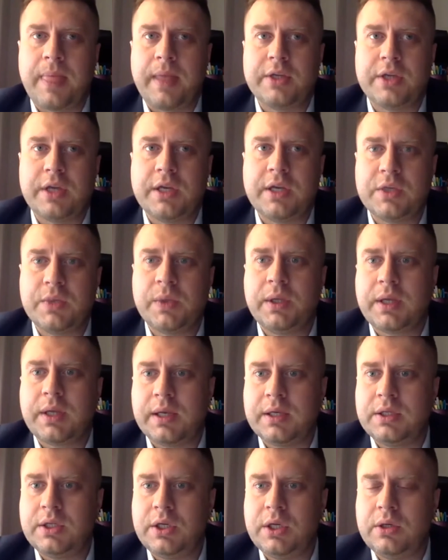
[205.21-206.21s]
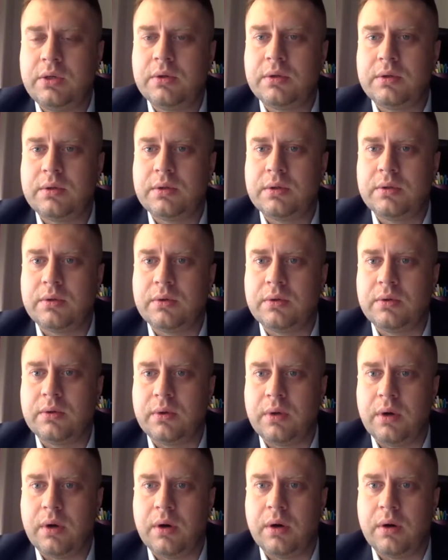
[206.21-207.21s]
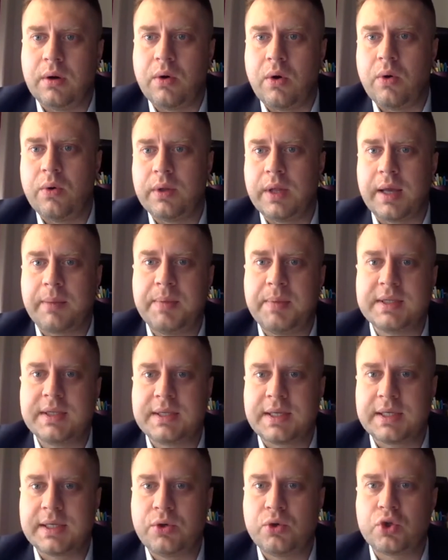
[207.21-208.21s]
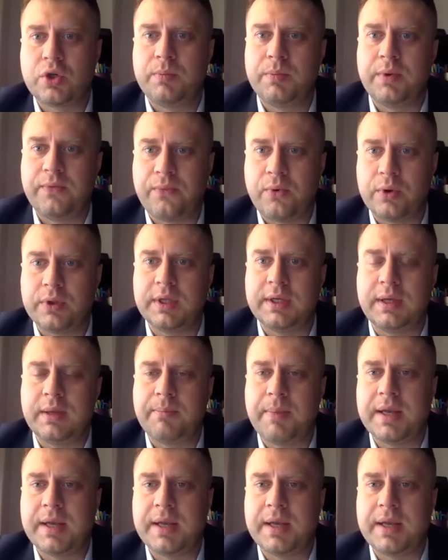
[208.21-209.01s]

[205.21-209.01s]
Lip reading: Chinese will continue to go like business as usual before the